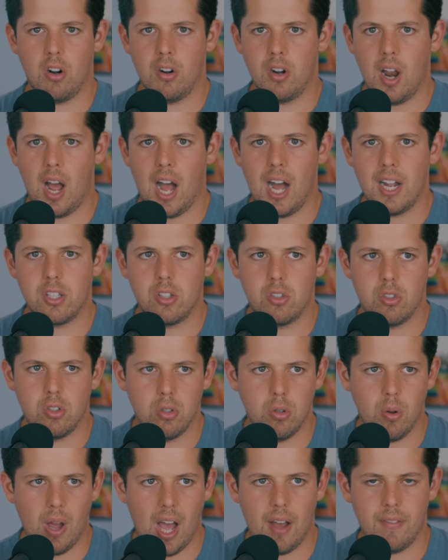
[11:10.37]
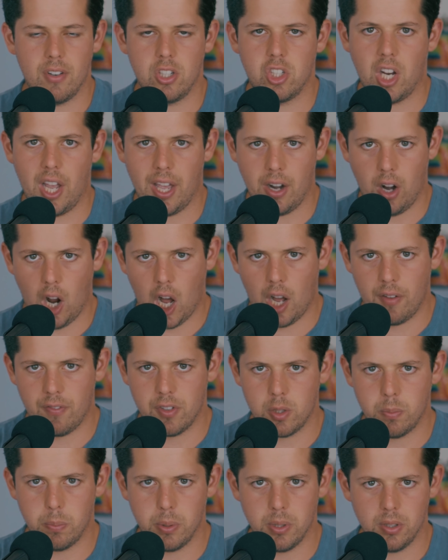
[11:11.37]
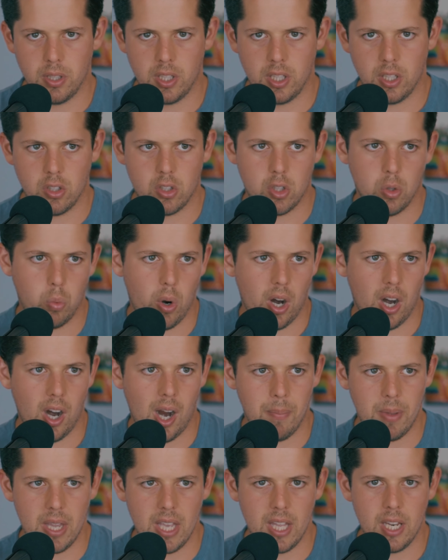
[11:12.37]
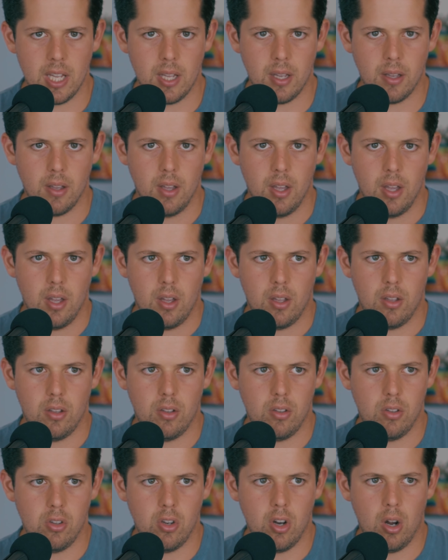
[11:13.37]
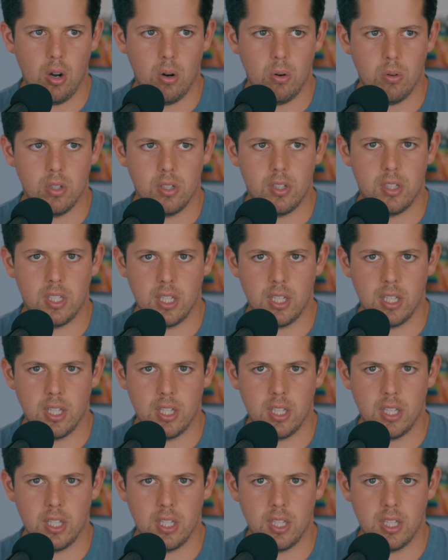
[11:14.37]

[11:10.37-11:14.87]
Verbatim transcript: are not to have a giant office building to where I'm eating you know,